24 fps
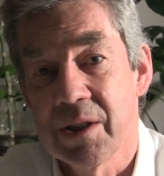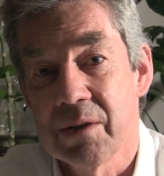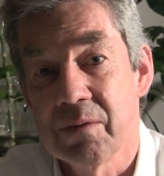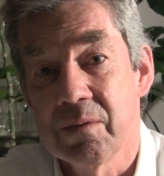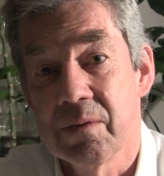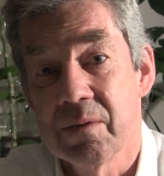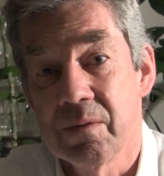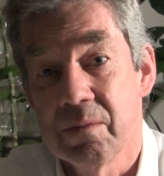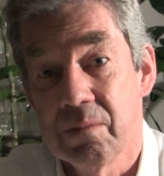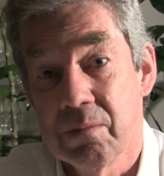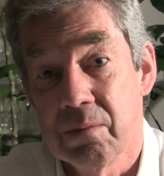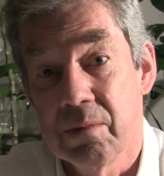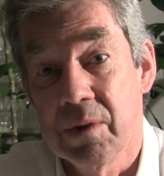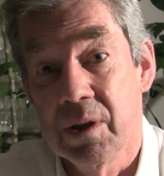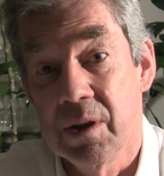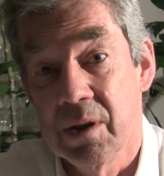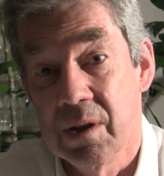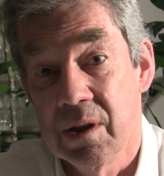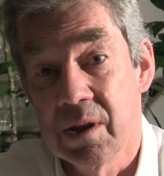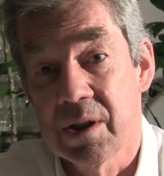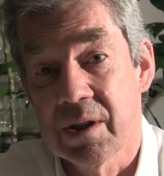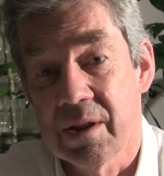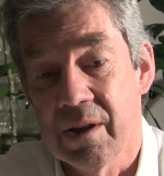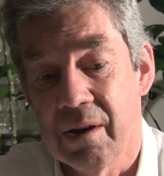that we
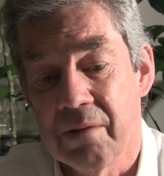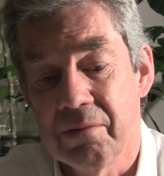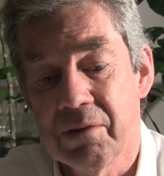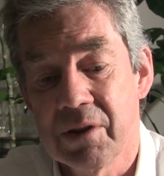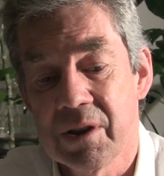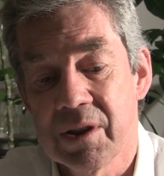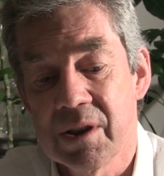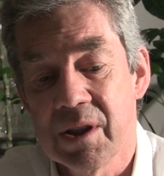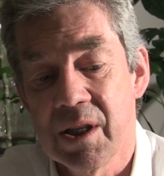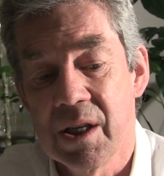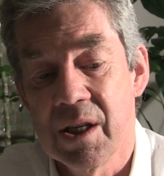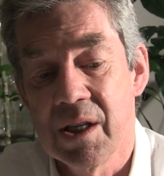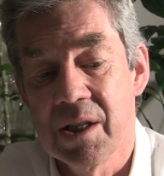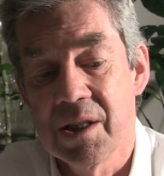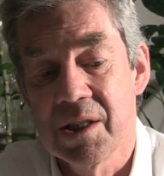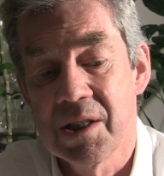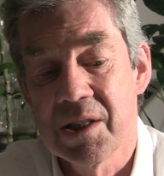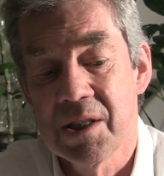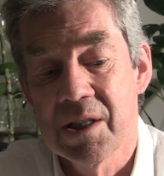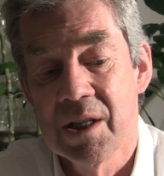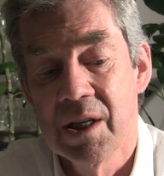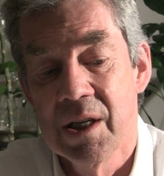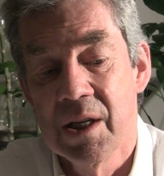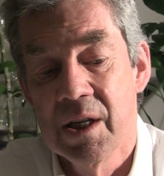discovered
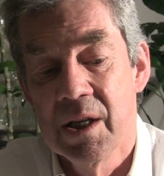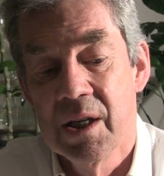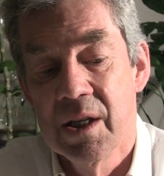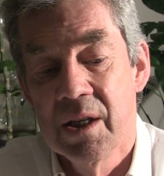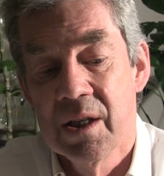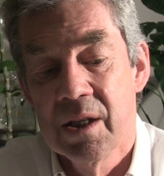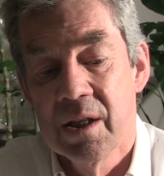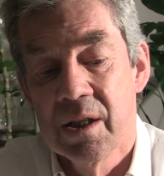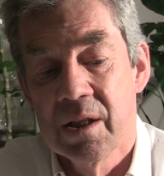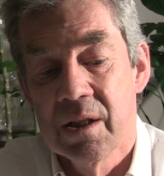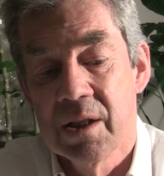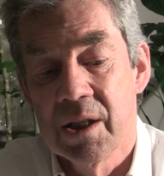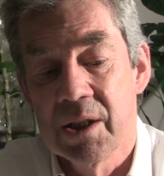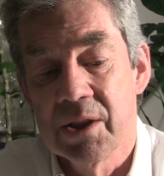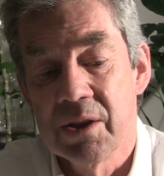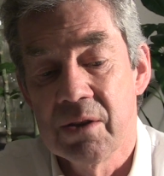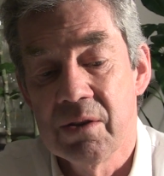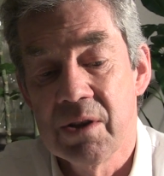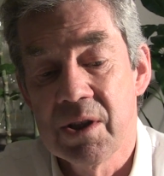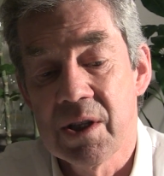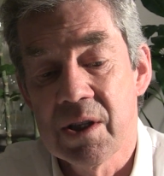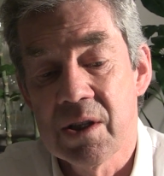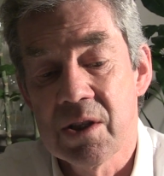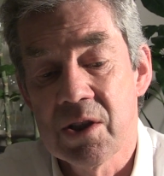is that there
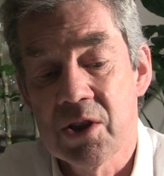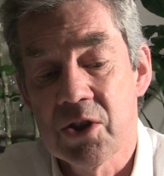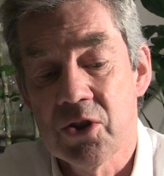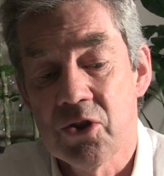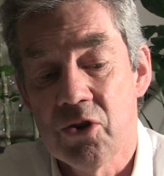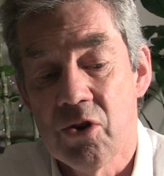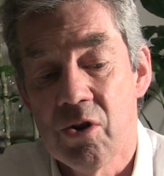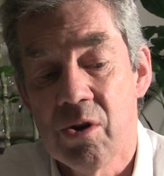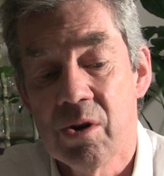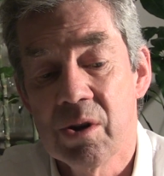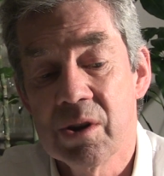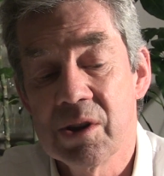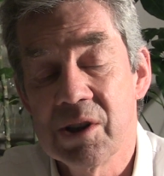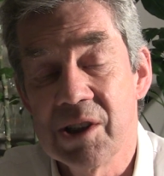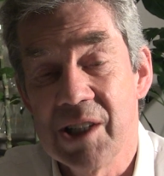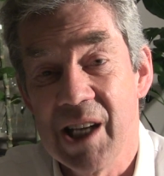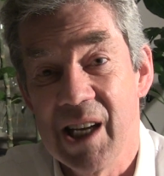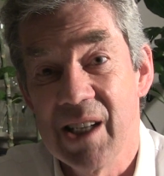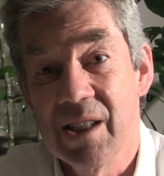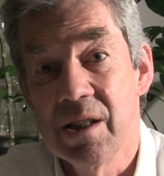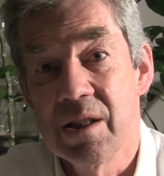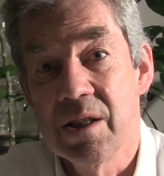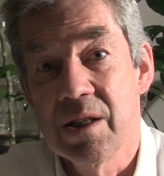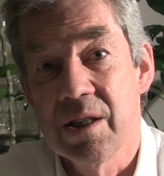is a strong
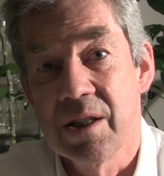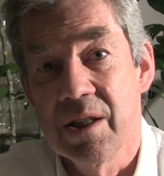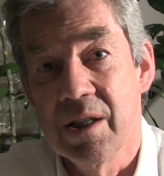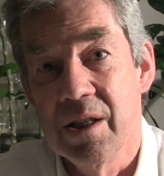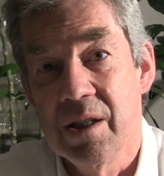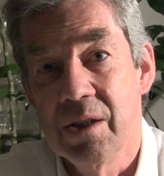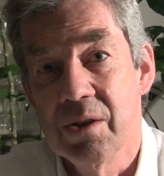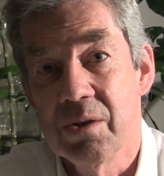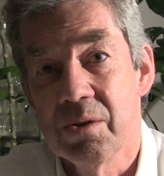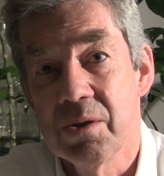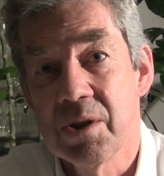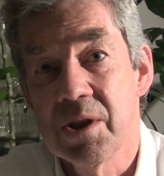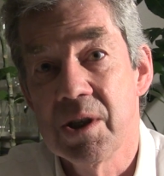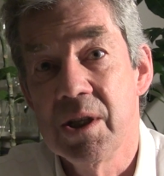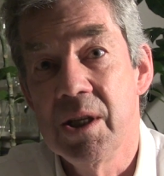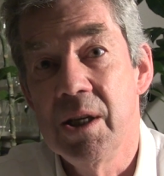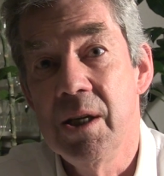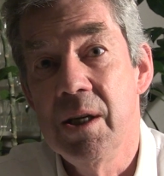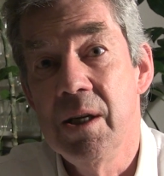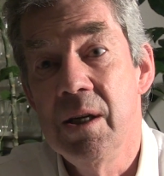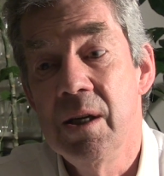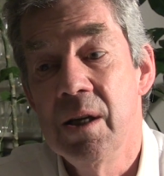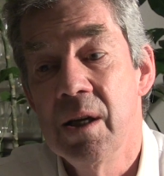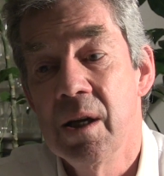tendency to
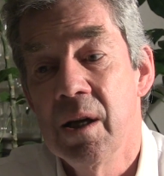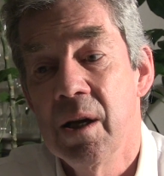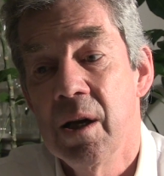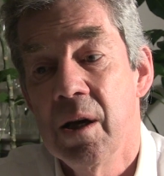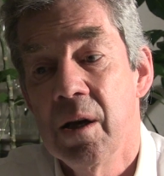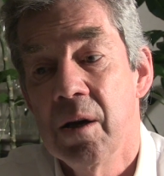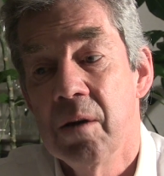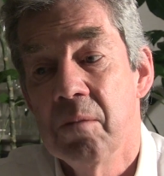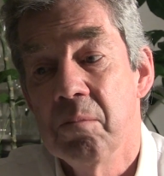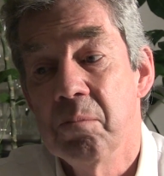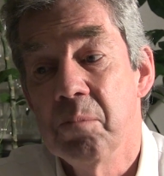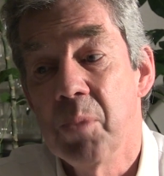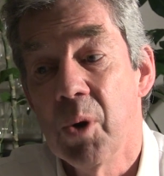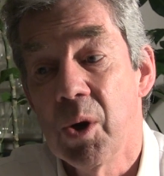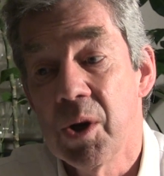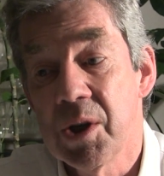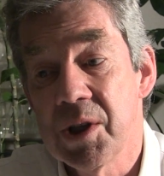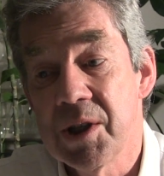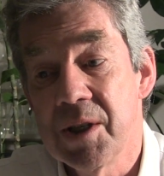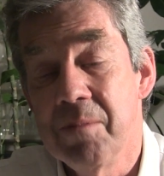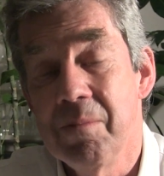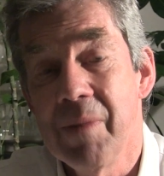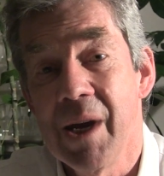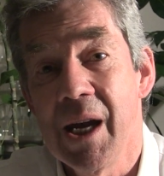see
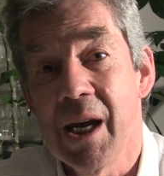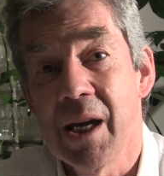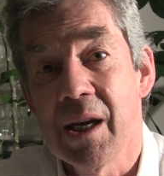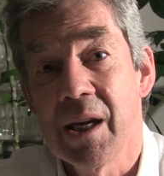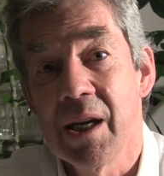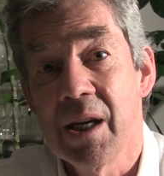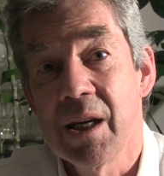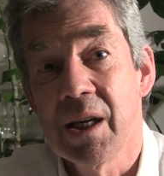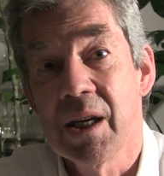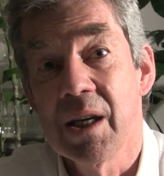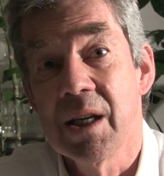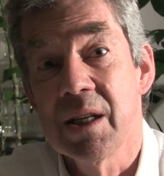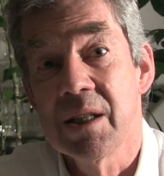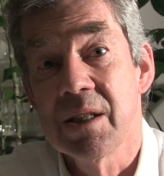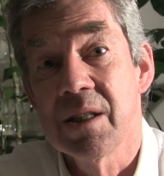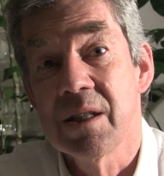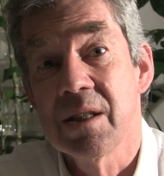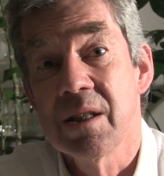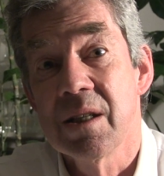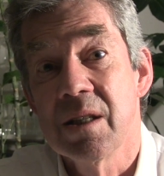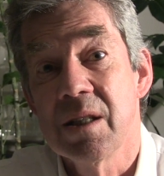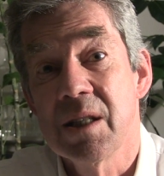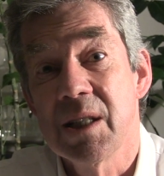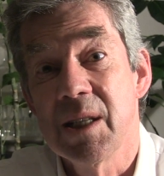policy making
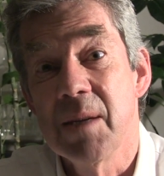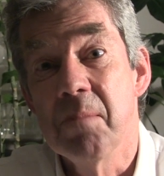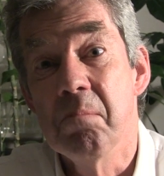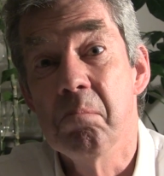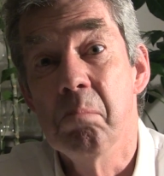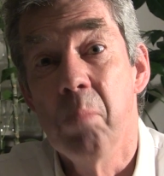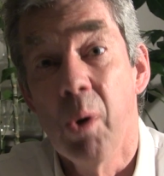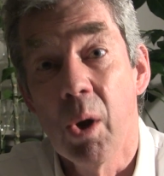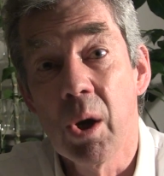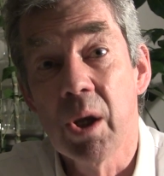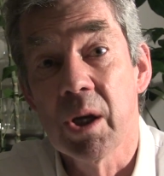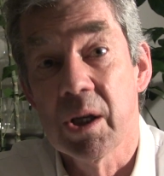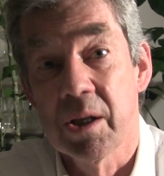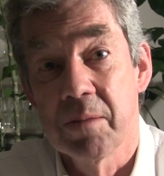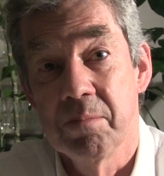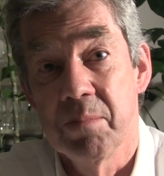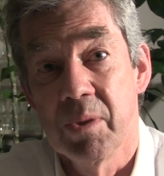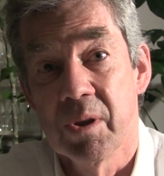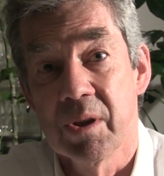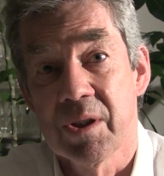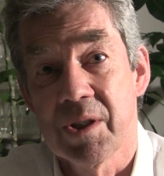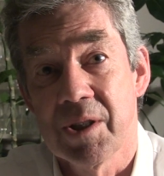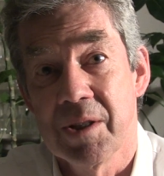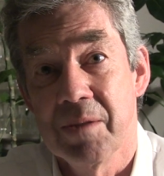as symbolic
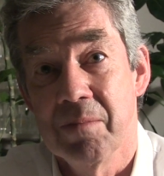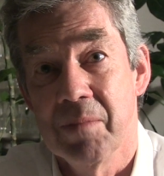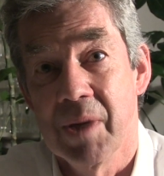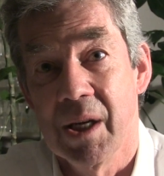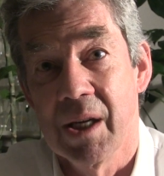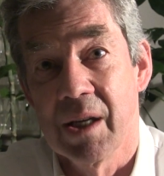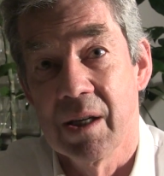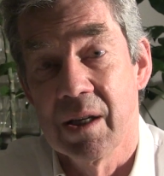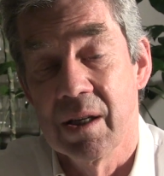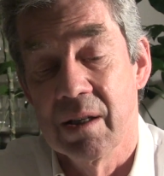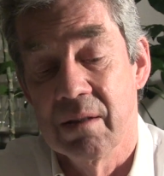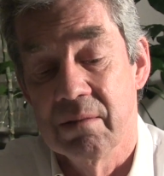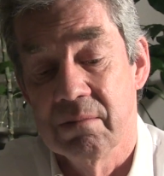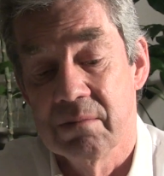policy making.